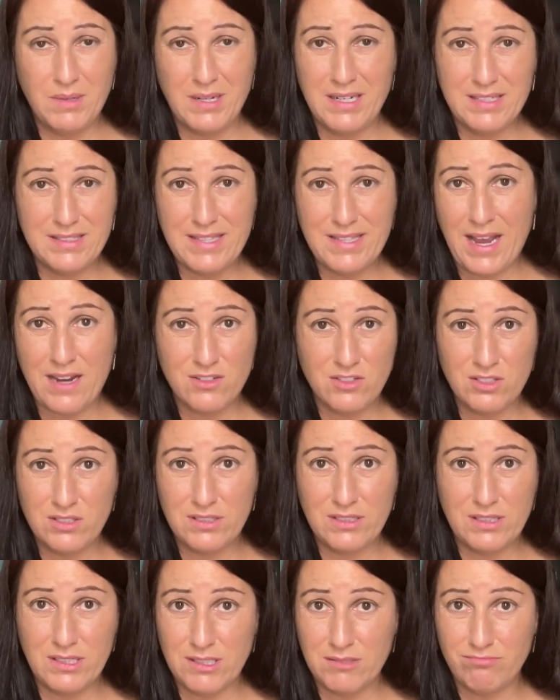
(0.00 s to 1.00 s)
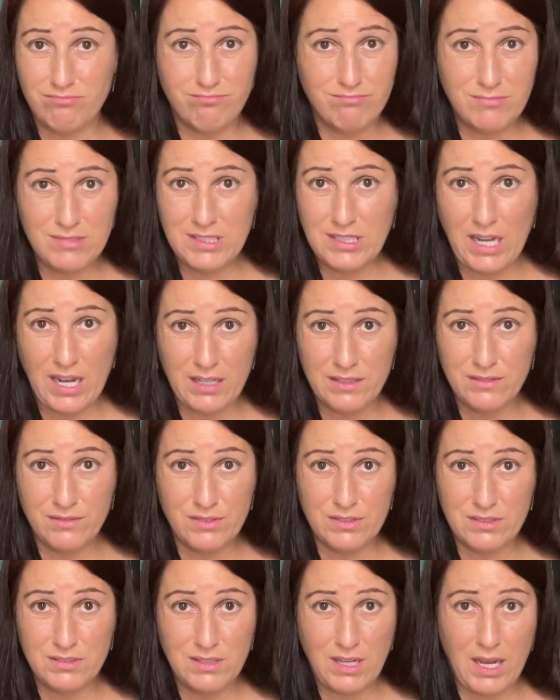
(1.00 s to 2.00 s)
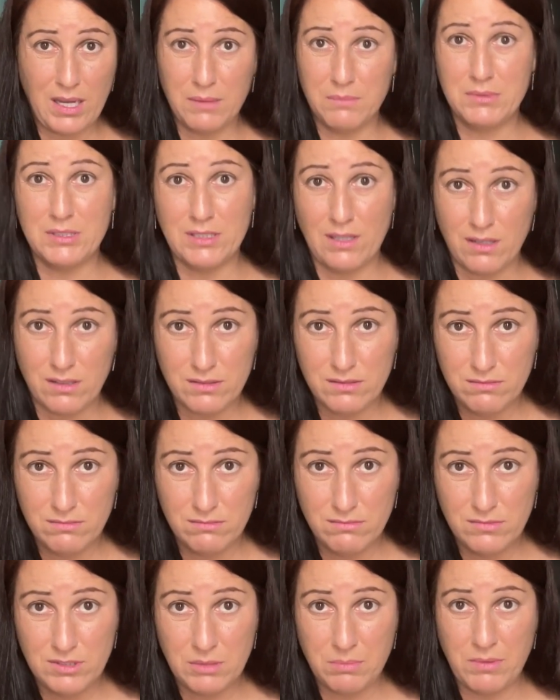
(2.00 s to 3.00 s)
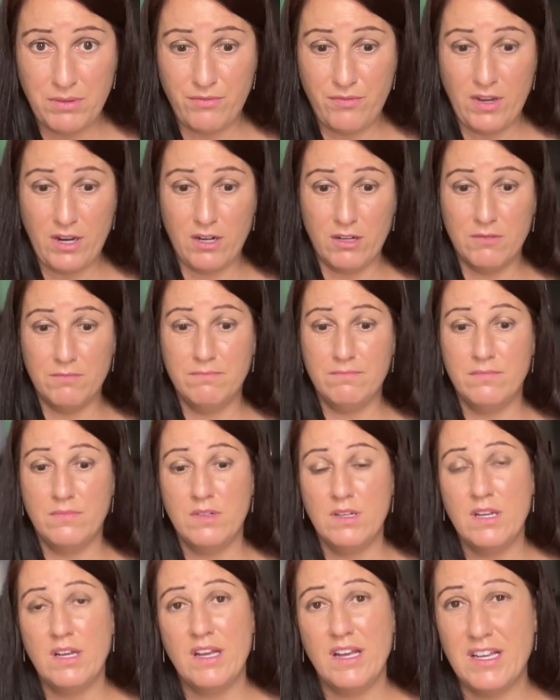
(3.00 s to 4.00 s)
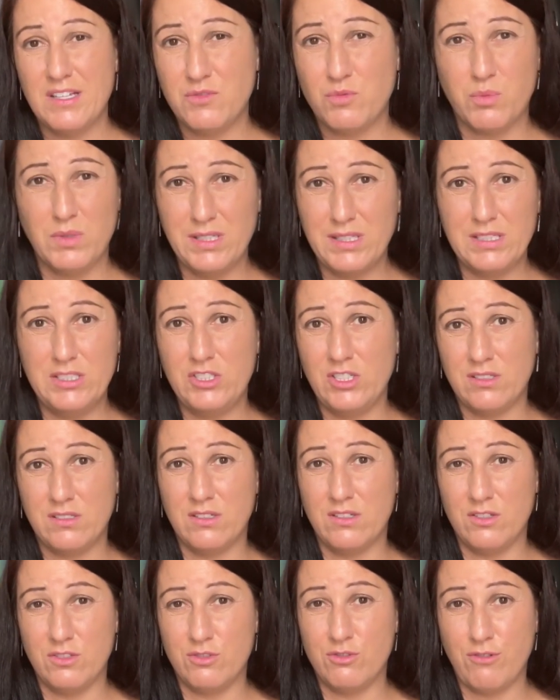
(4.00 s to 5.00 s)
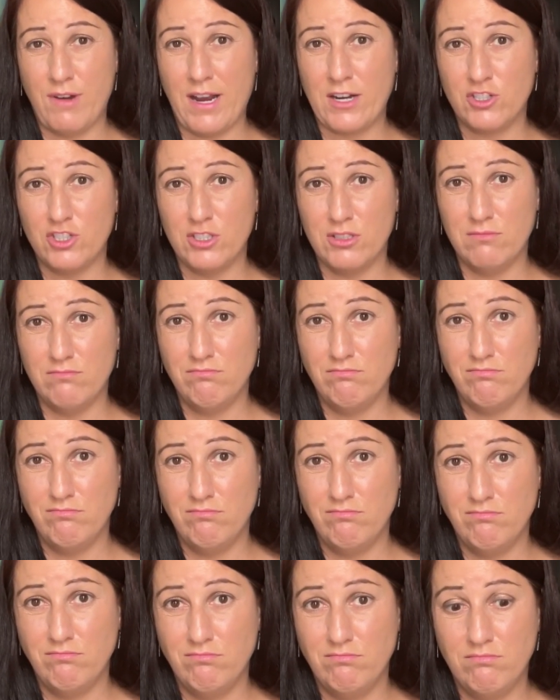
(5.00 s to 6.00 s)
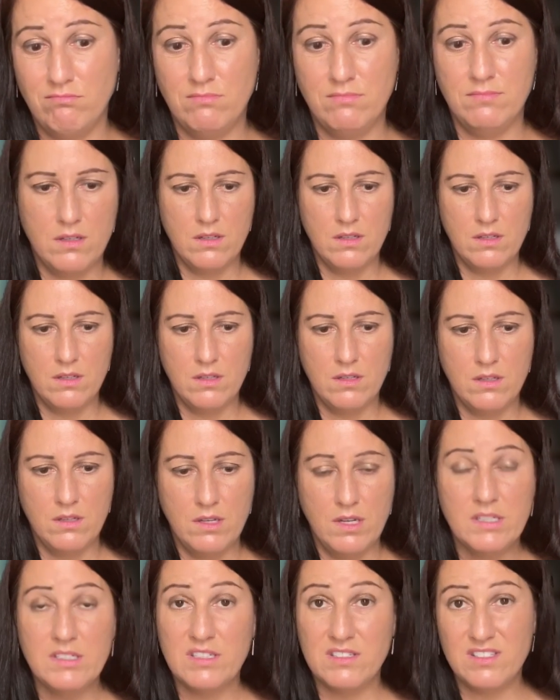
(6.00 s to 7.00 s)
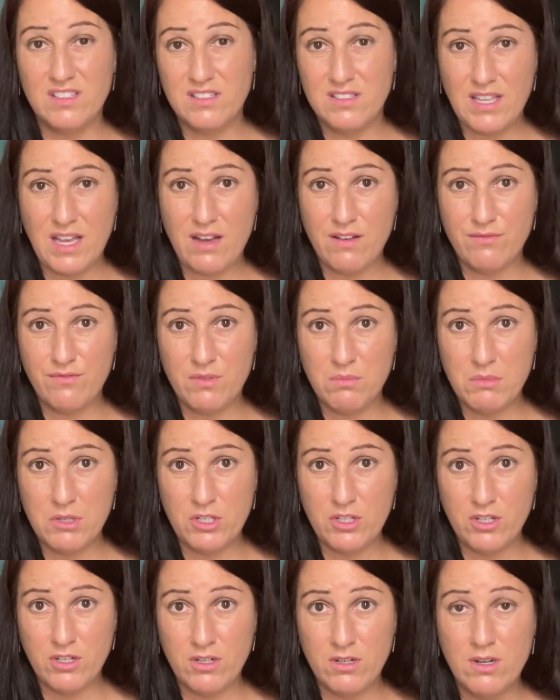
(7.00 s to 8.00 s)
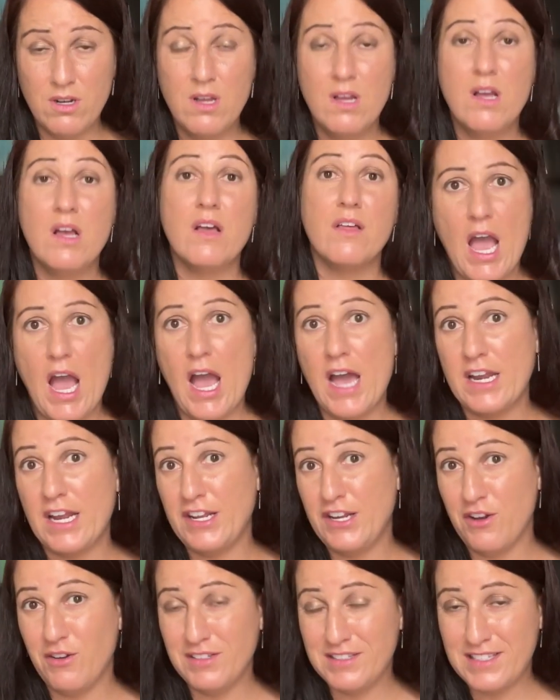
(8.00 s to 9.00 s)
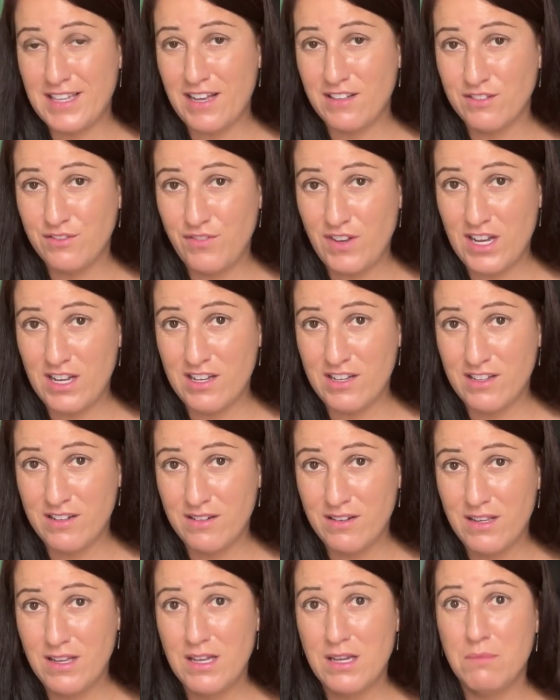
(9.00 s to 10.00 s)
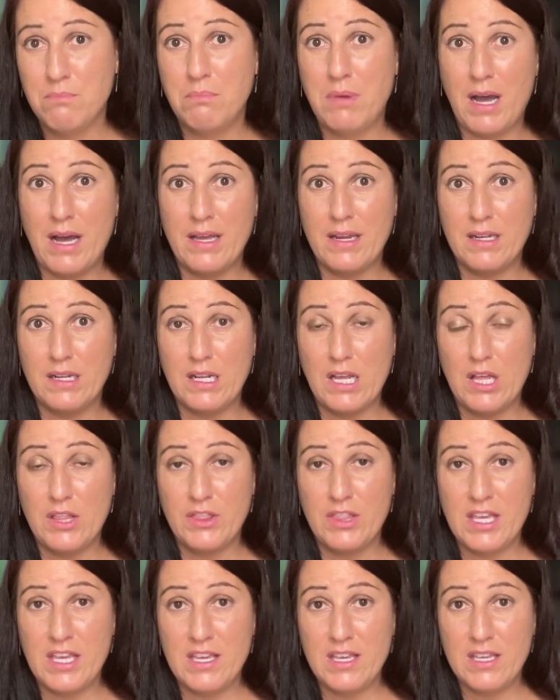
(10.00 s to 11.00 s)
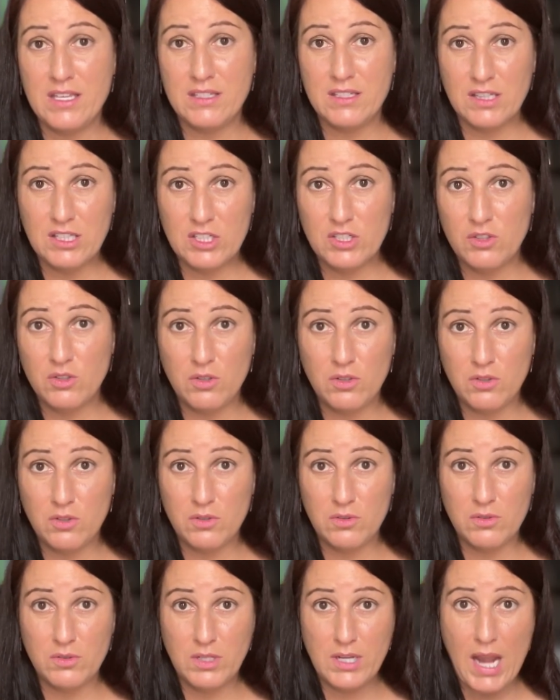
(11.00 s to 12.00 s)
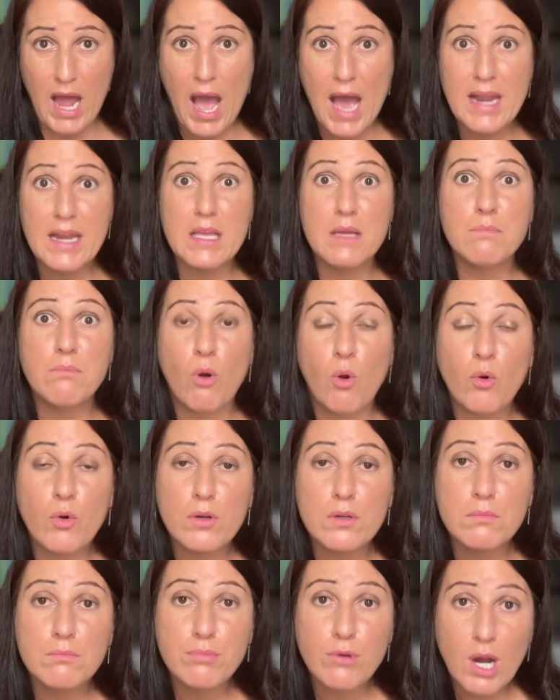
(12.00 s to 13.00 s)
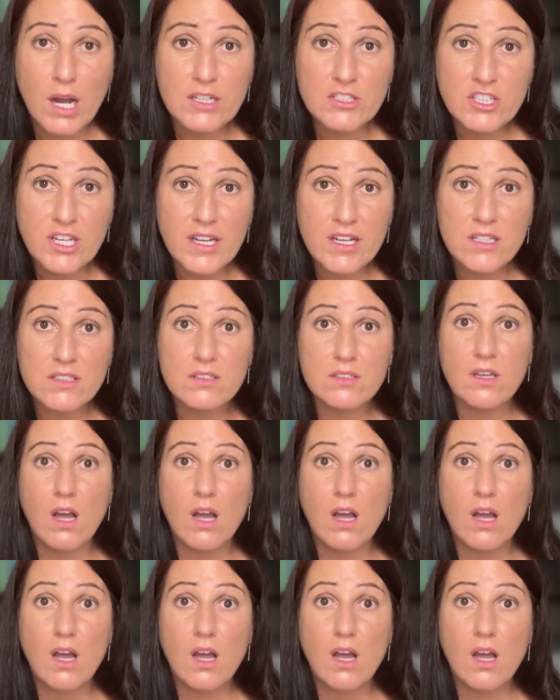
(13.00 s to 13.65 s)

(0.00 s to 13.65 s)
but it's actually kind of a time suck, to be fair. It's really just a distraction. Does this sound familiar? And I know it sounds fun, but these little not important projects